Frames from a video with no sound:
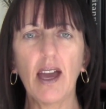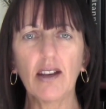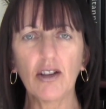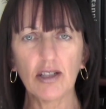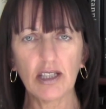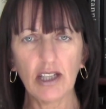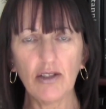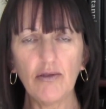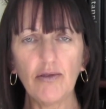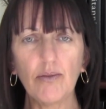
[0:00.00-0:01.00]
and
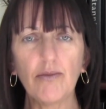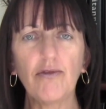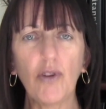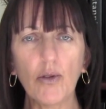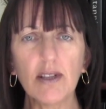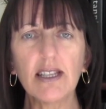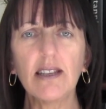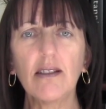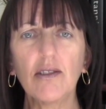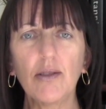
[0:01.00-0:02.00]
continue
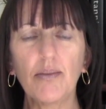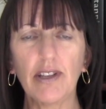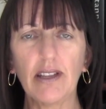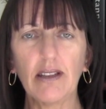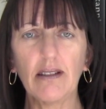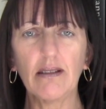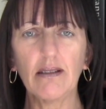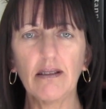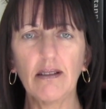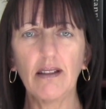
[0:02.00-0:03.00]
focusing on your breathing
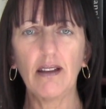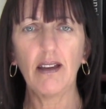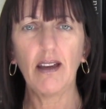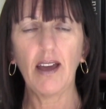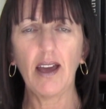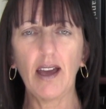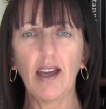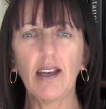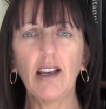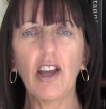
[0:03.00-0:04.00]

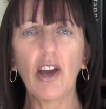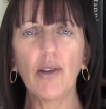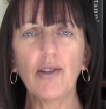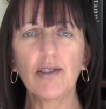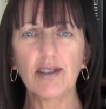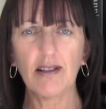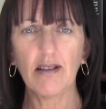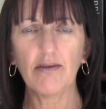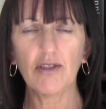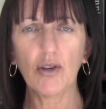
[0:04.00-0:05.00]
and allow
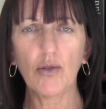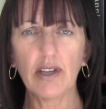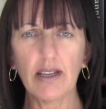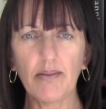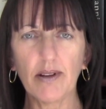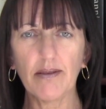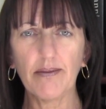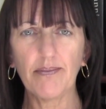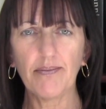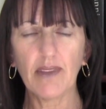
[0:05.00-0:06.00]
yourself to go deeper
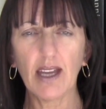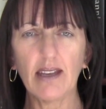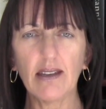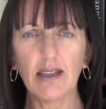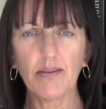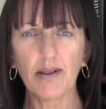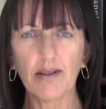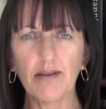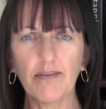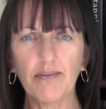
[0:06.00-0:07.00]
and deeper.
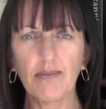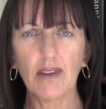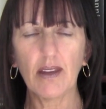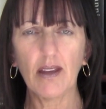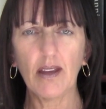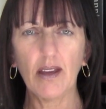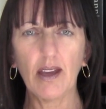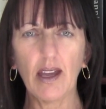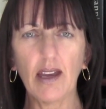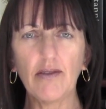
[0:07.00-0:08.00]

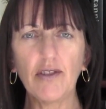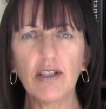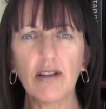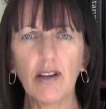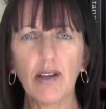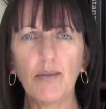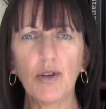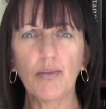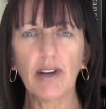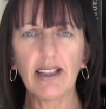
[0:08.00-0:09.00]
Every time
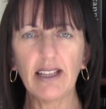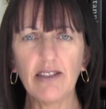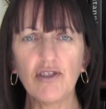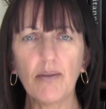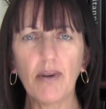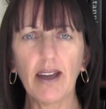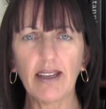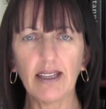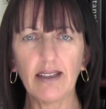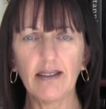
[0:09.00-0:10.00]
your breath leaves your
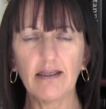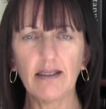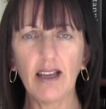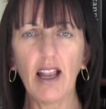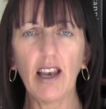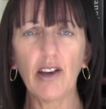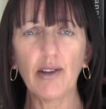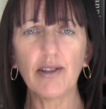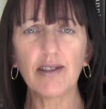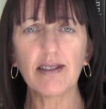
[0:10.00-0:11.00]
body, allow
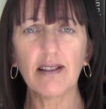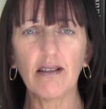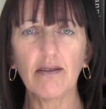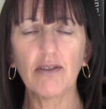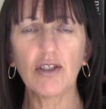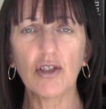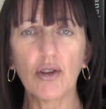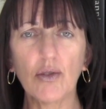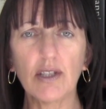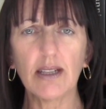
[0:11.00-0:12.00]
yourself to
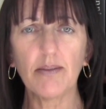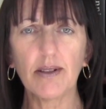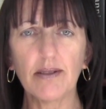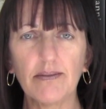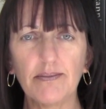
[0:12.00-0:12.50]
go deeper.